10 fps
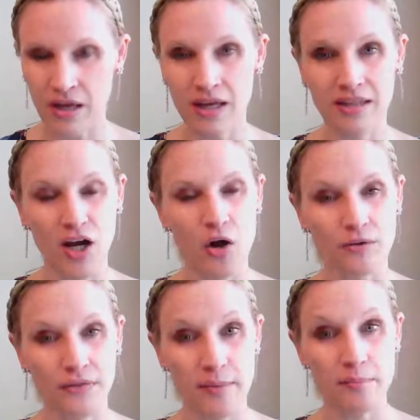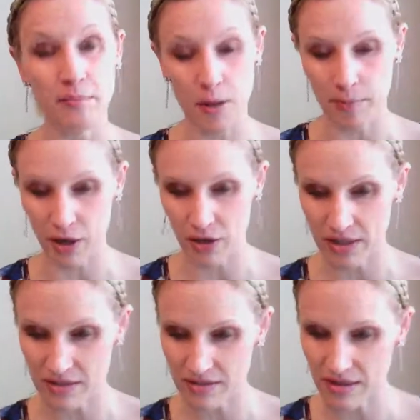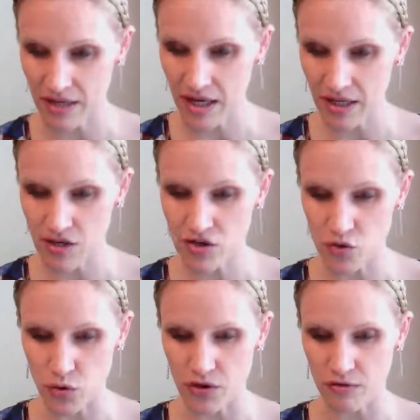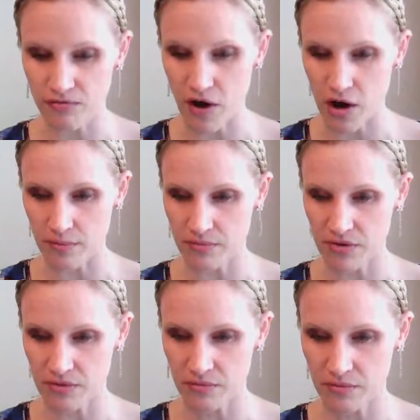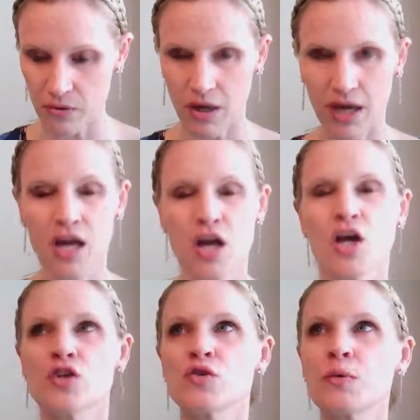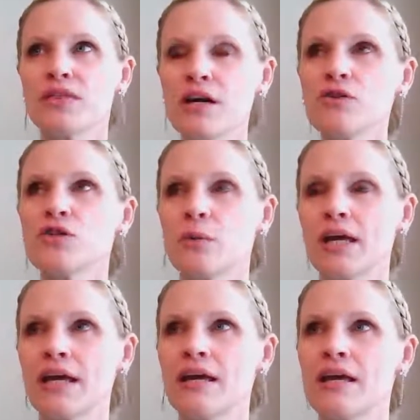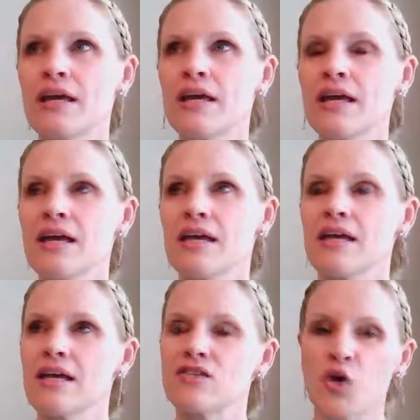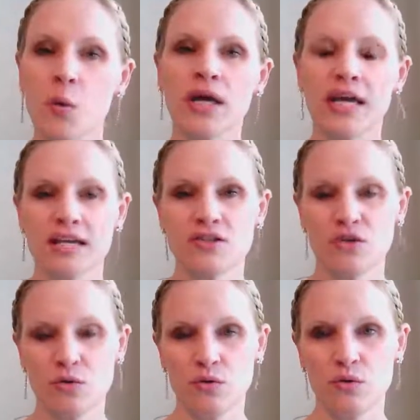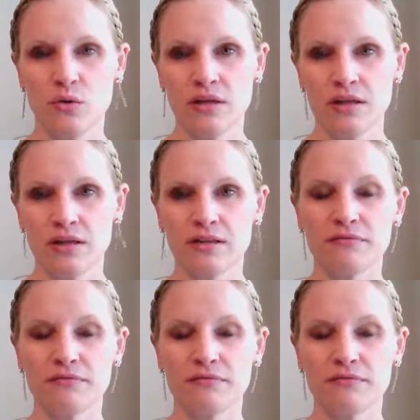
and they called them barbarians, and destroy their farms. Okay, so what they're doing is going into the